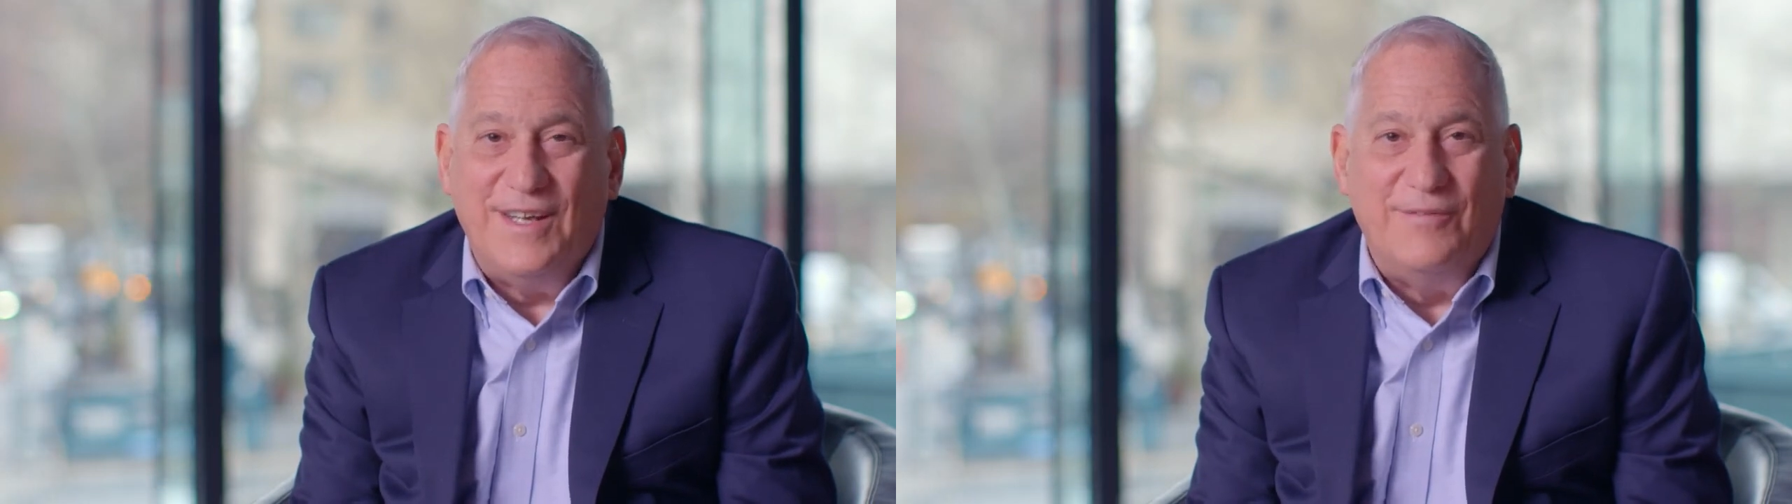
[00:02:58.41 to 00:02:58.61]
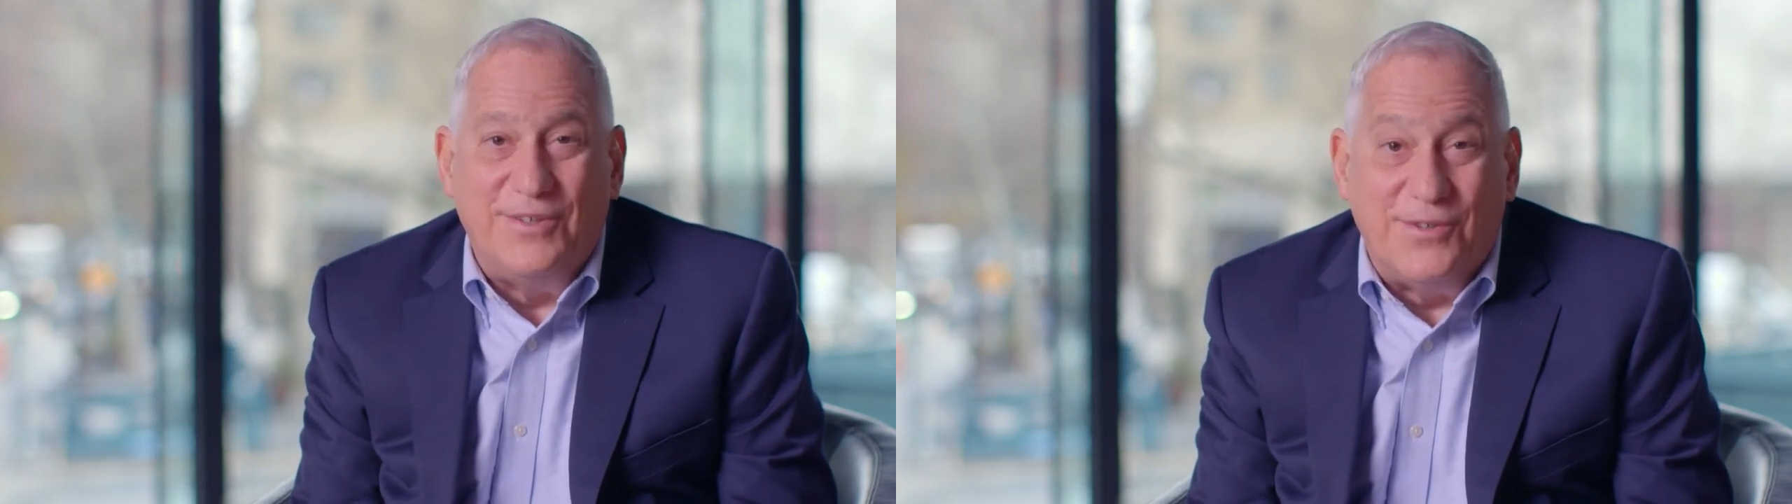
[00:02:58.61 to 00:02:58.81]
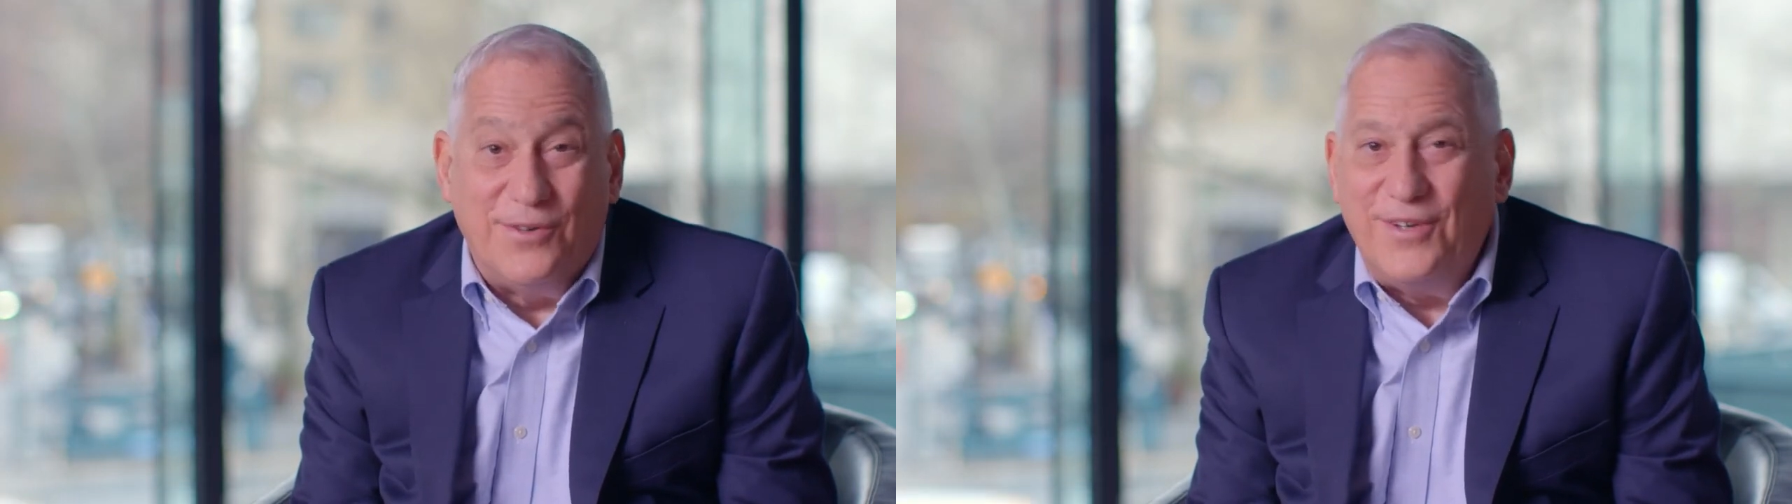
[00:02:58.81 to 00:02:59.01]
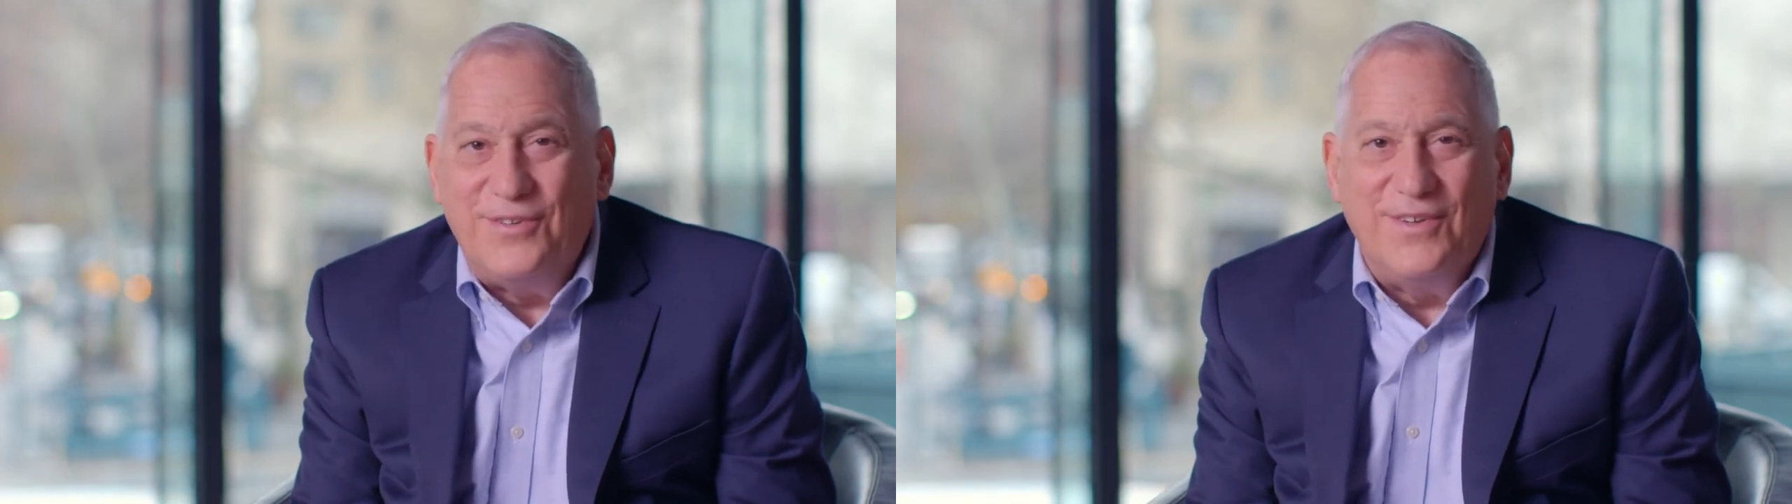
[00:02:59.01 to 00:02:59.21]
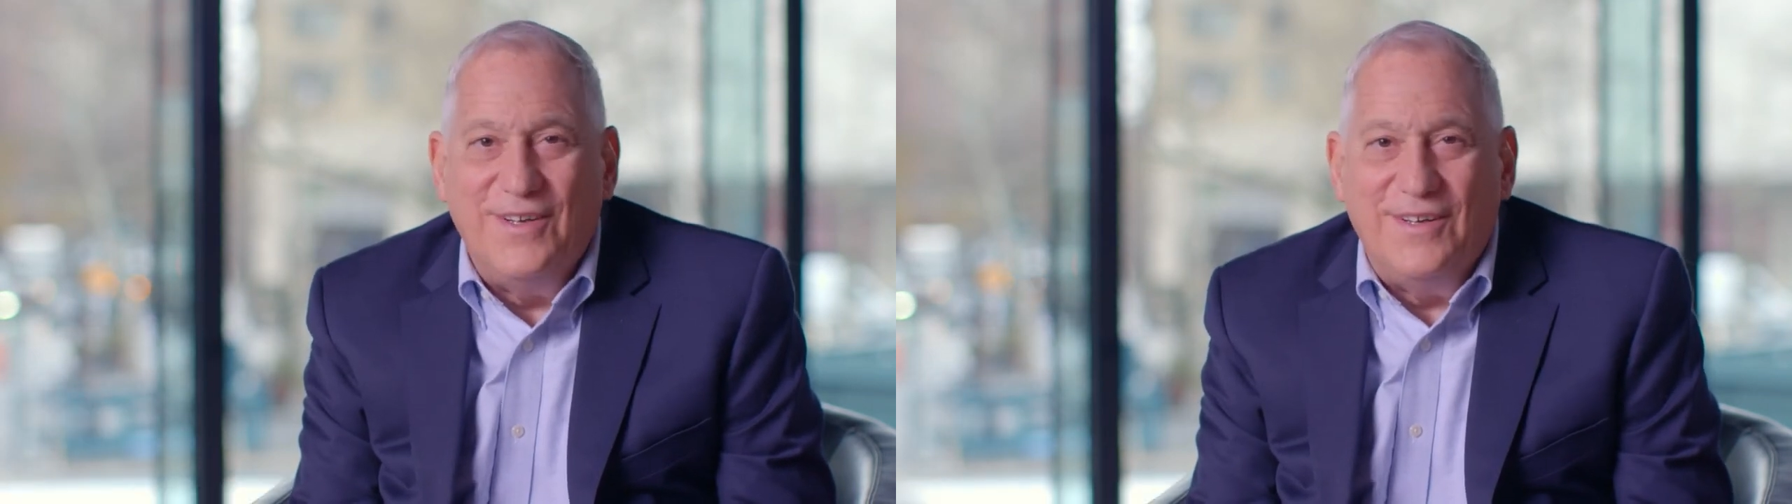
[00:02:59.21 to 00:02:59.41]
If it's
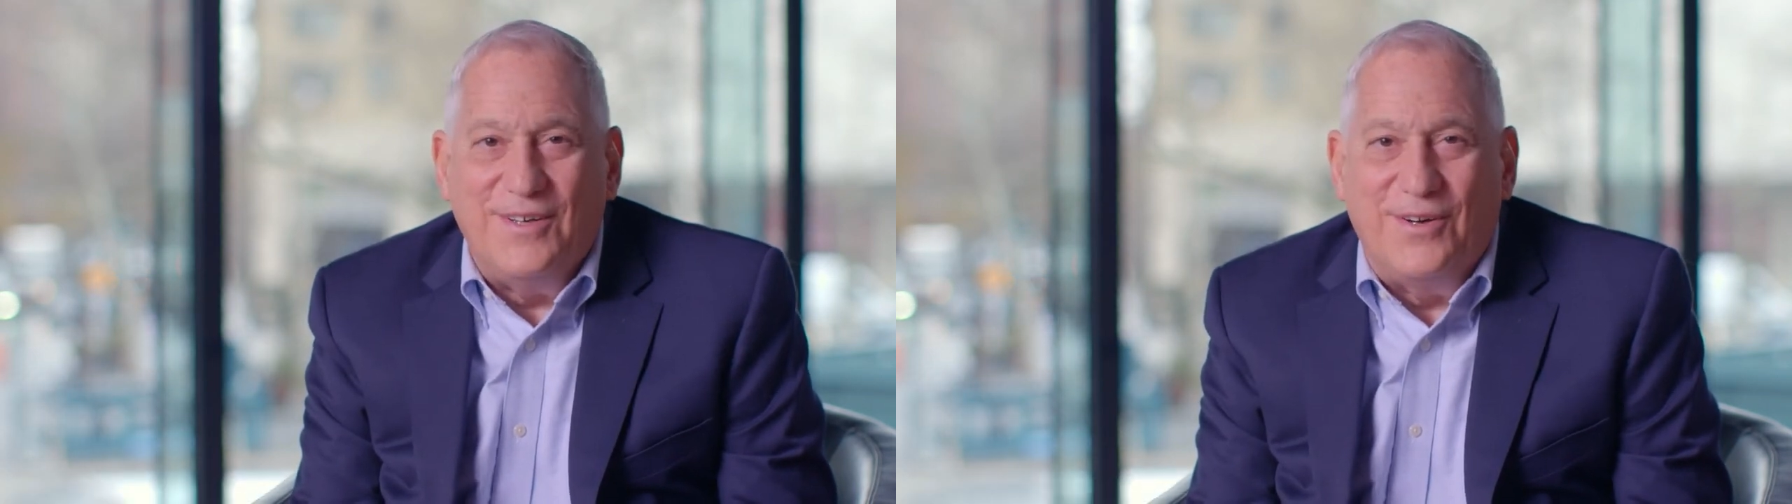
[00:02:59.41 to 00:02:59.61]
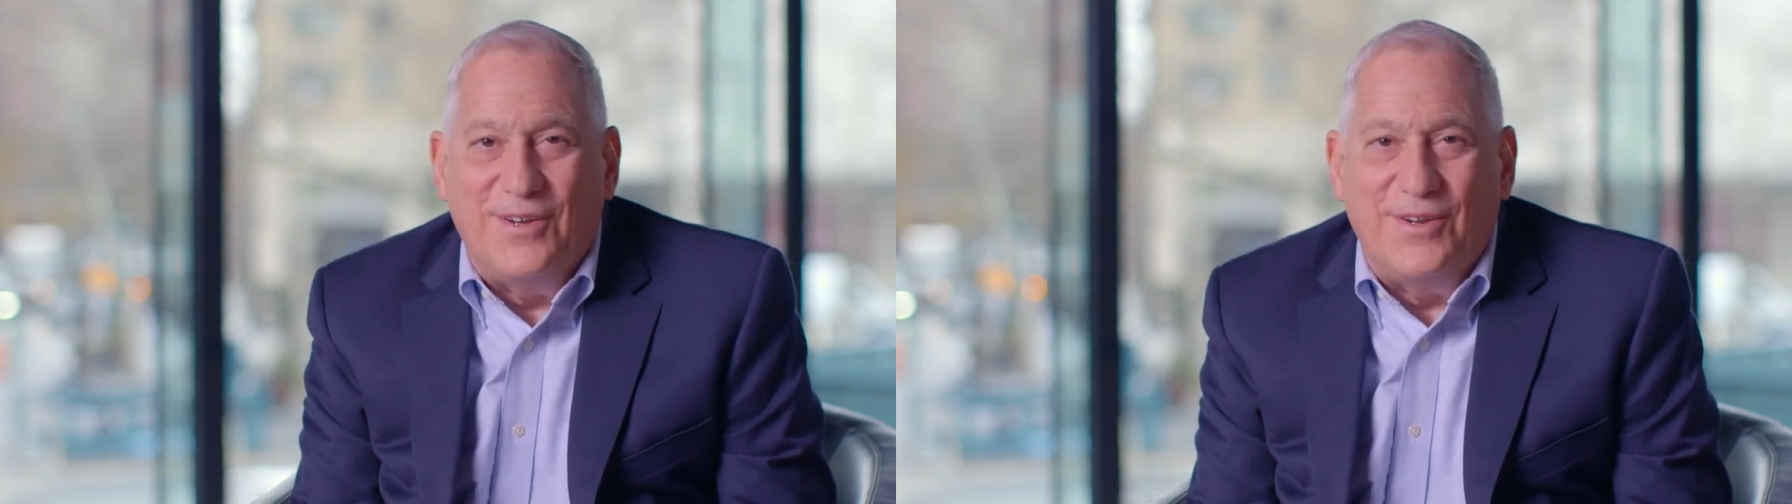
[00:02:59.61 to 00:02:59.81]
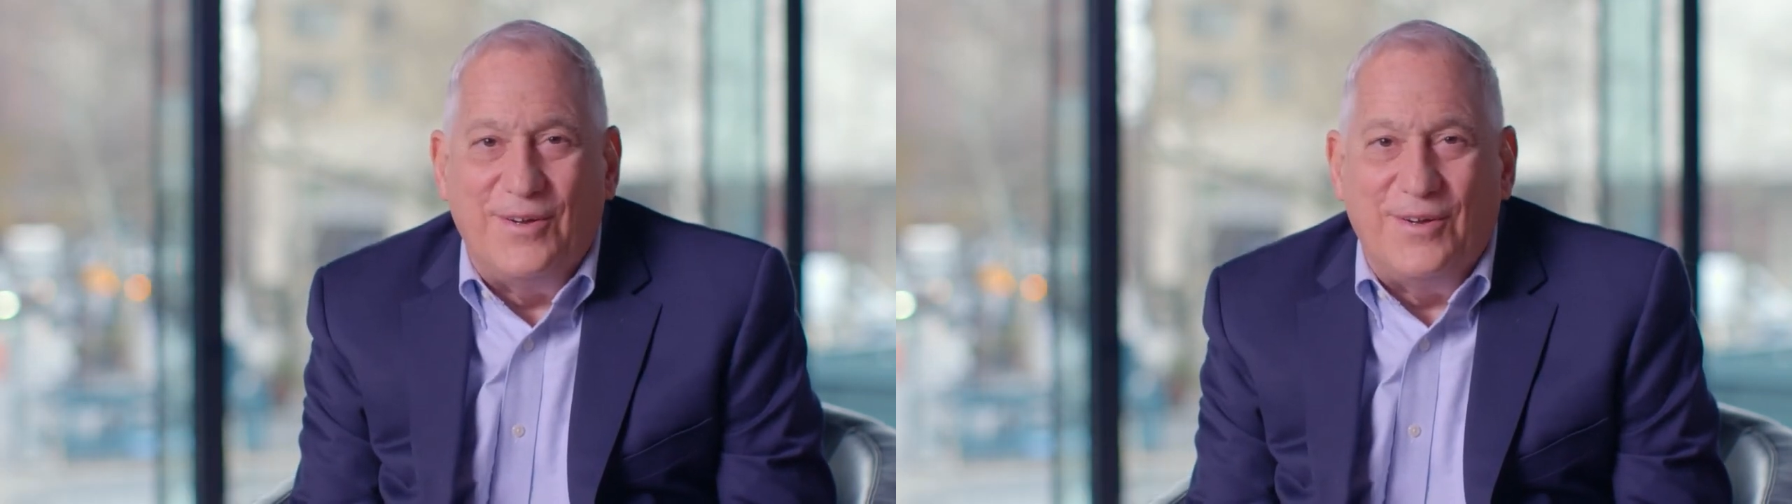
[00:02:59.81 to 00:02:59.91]
yours, go to